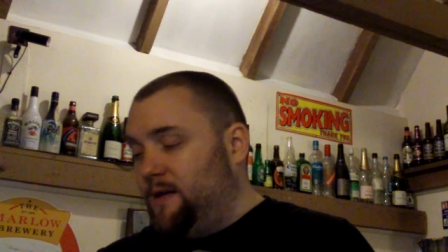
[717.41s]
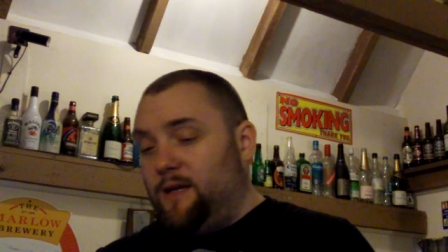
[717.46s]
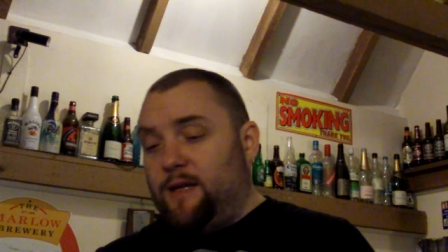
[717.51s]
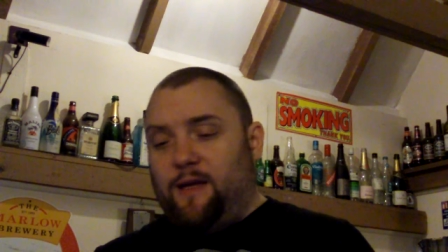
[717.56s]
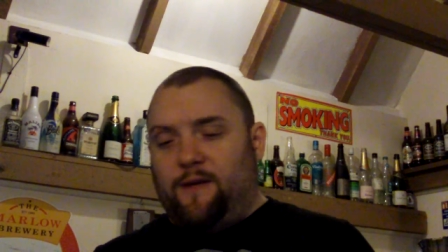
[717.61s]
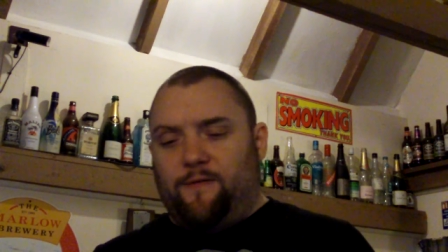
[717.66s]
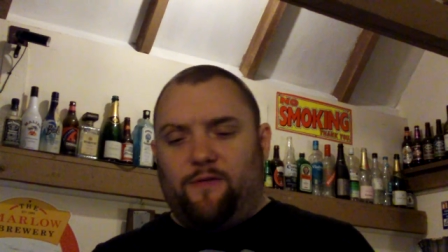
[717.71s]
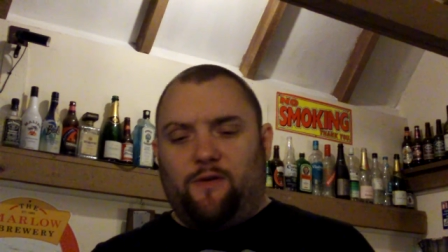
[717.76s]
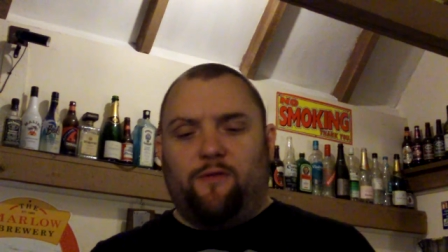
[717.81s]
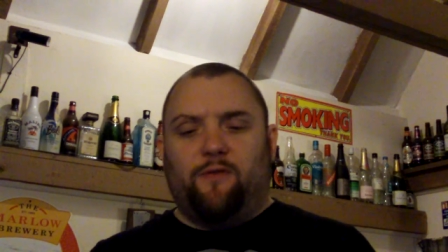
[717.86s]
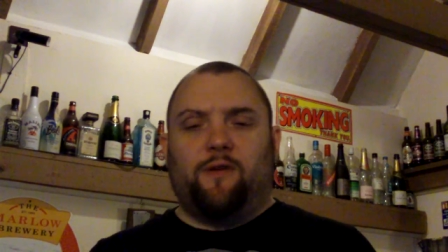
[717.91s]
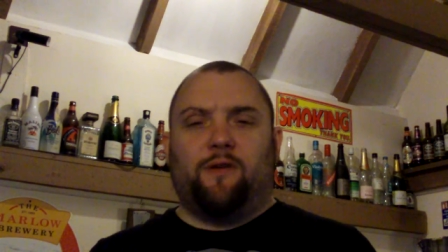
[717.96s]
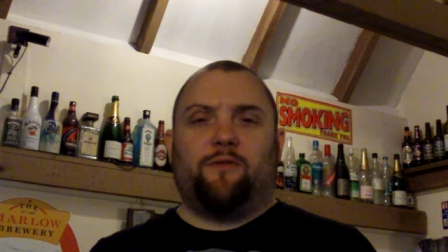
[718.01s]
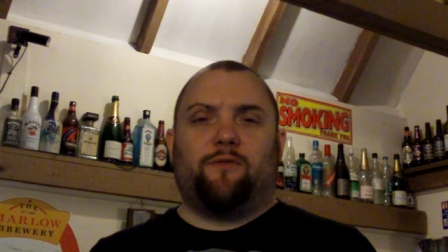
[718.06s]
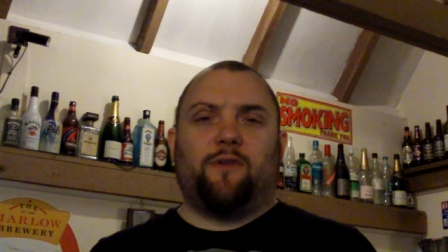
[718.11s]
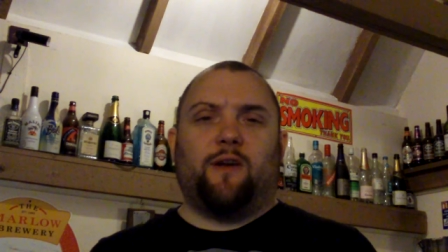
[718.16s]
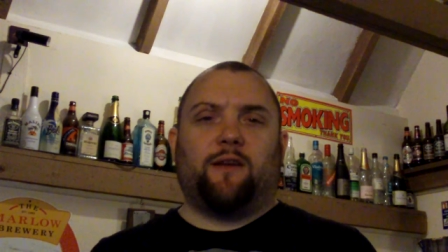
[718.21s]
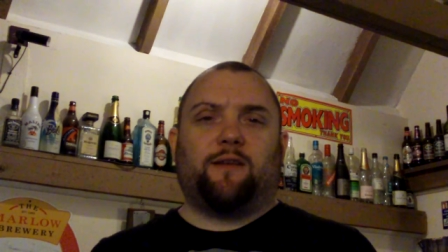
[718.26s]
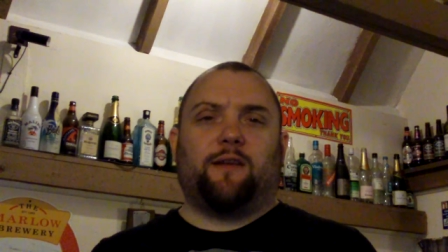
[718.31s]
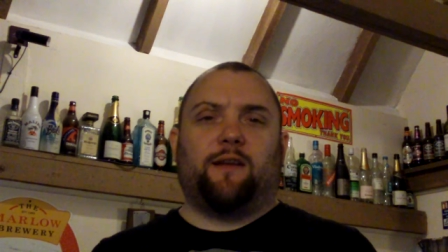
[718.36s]
If you're
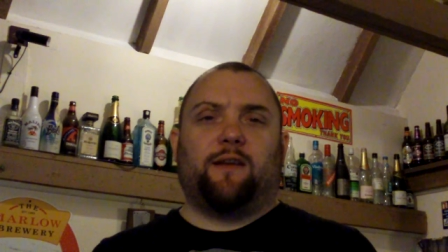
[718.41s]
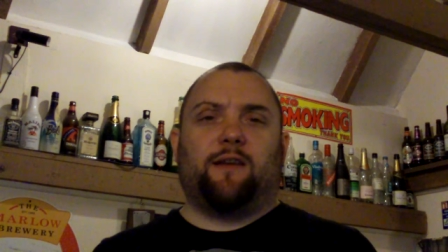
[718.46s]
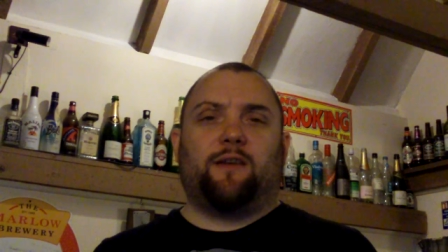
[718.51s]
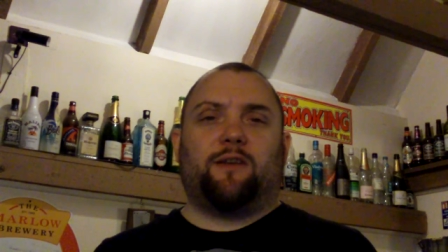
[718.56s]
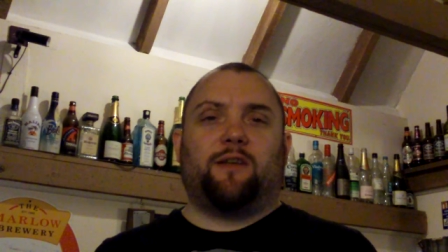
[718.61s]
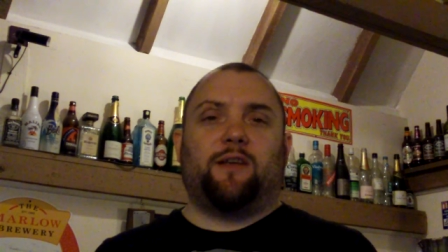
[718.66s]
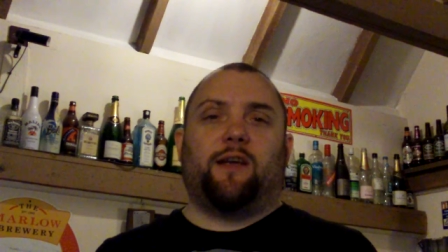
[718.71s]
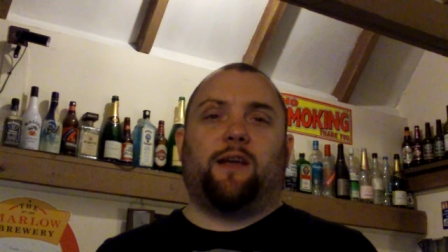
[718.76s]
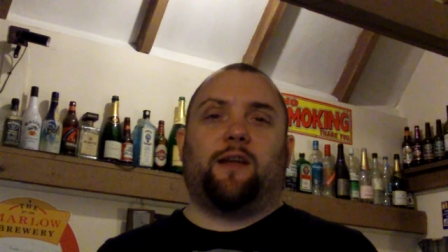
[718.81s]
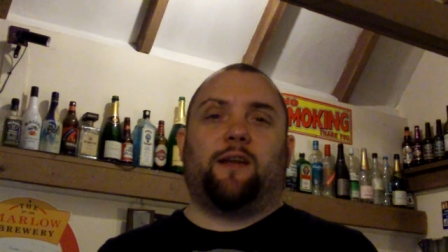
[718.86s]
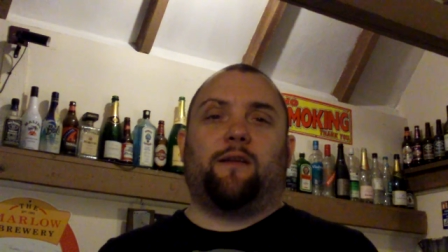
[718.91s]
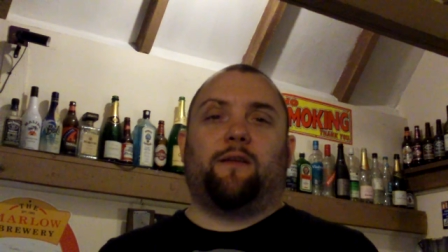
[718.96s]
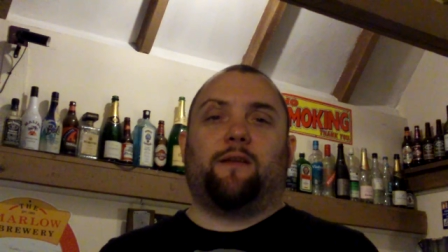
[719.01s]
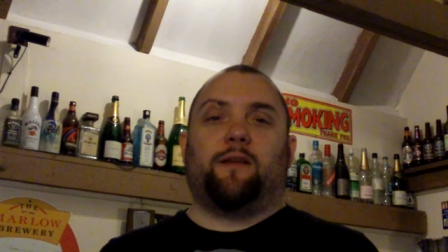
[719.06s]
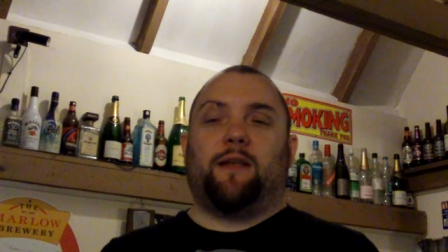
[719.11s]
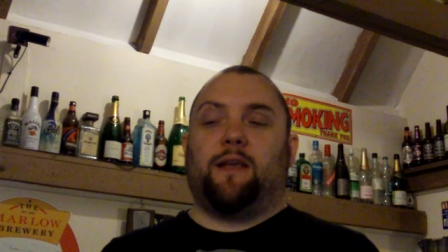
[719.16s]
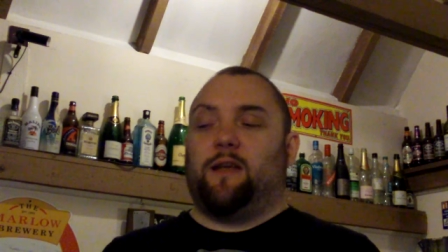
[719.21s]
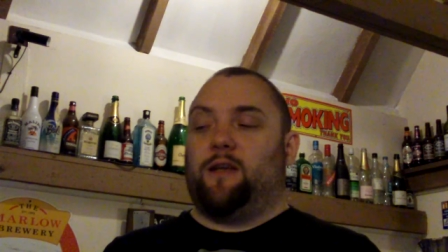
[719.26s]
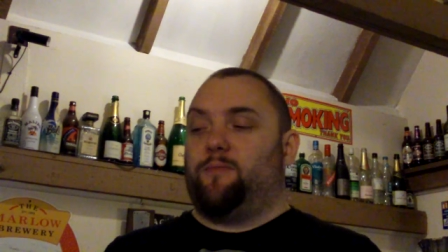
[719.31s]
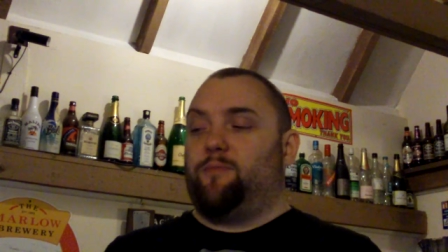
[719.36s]
interested in seeing
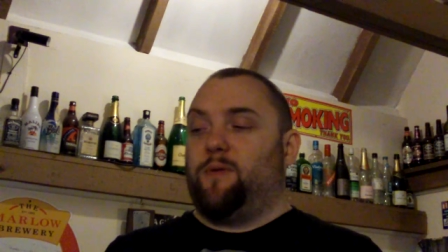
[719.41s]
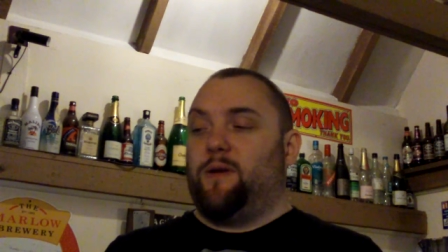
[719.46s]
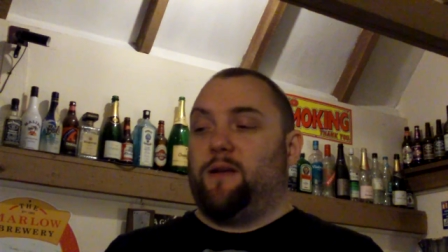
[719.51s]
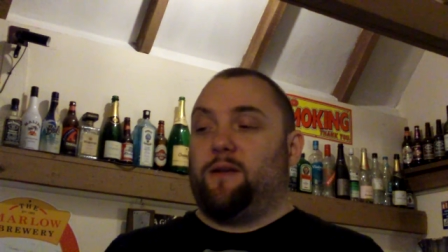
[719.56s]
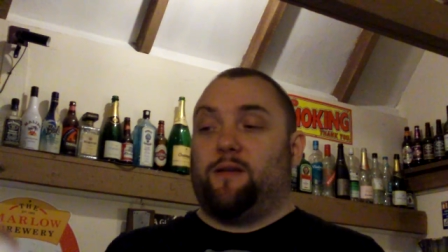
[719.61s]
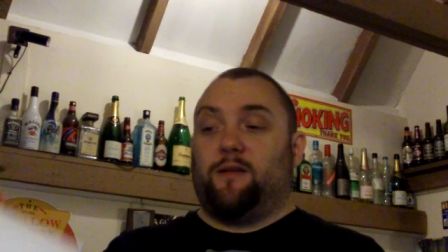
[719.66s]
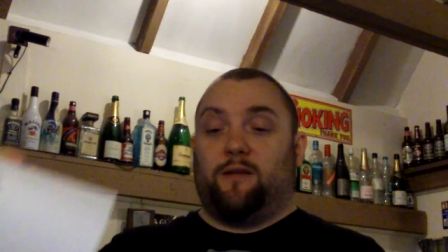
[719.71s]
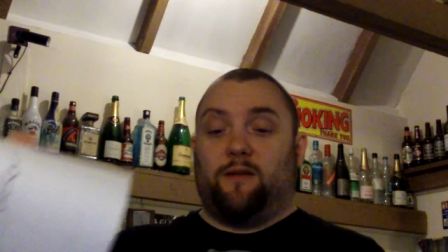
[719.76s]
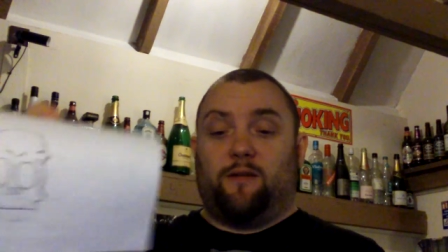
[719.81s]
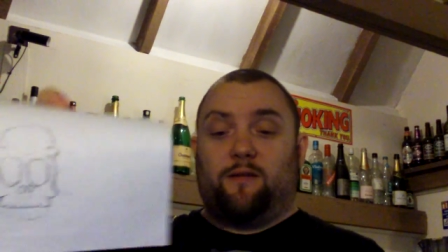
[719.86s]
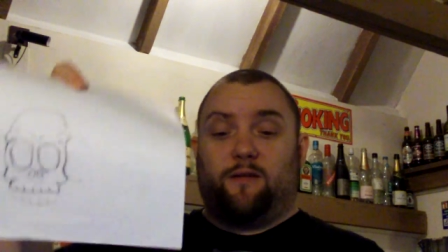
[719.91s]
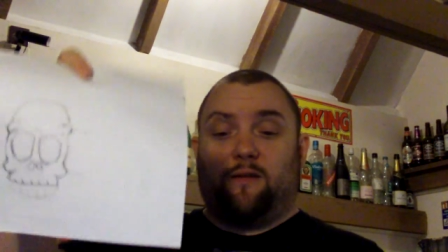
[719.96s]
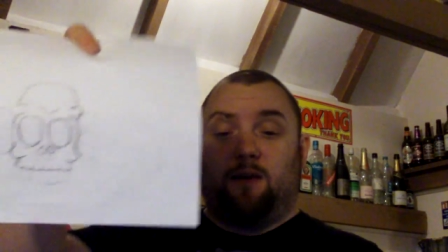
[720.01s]
these pictures